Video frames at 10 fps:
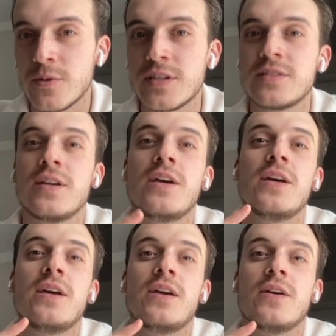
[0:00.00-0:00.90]
wise
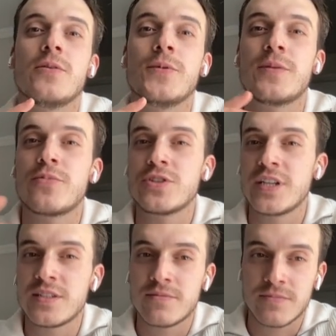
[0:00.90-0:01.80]
with
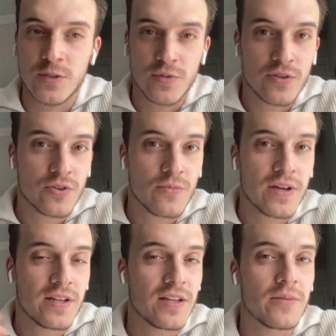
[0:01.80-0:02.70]
projects that we talked
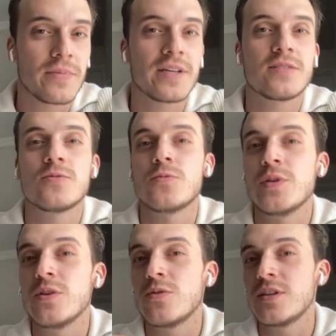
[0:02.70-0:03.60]
about in the past
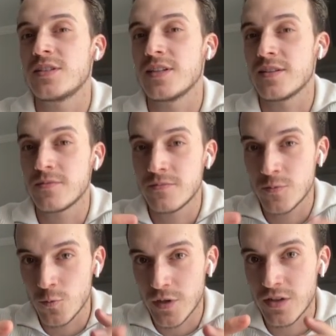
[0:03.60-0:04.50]
we noticed that
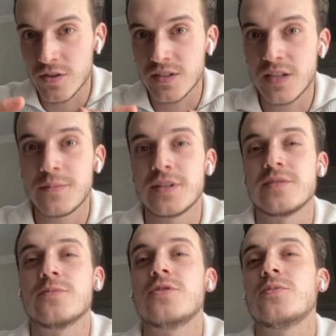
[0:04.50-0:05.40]
when a team is
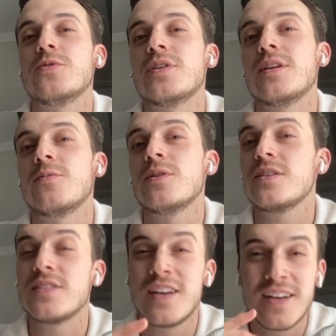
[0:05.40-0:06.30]
smart marketing wise